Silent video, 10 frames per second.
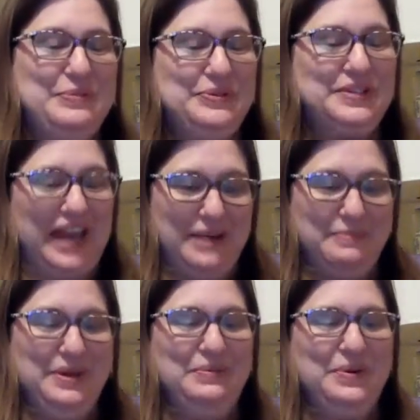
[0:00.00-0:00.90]
Bruce
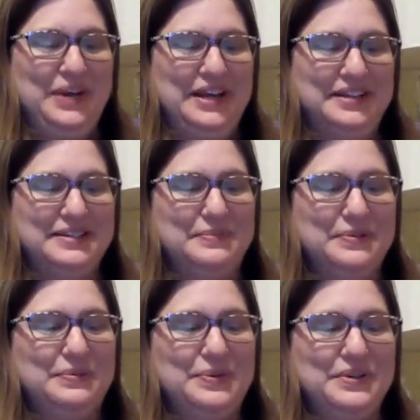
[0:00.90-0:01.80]
Cameron wrote 8
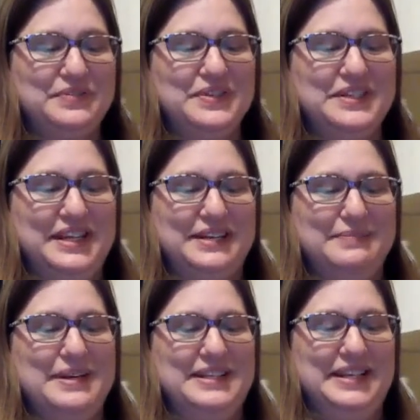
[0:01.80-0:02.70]
Simple Rules for Dating
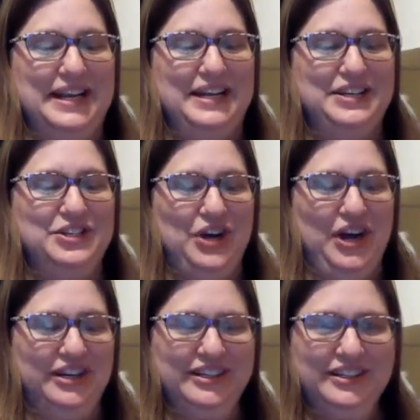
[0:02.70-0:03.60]
My Teenage
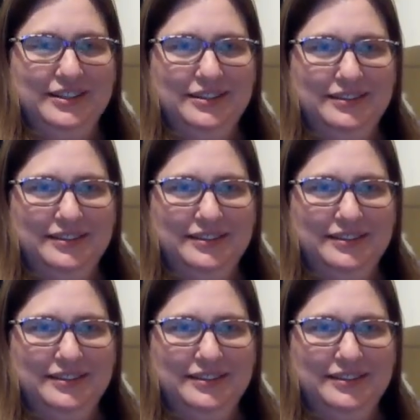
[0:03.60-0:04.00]
Daughter.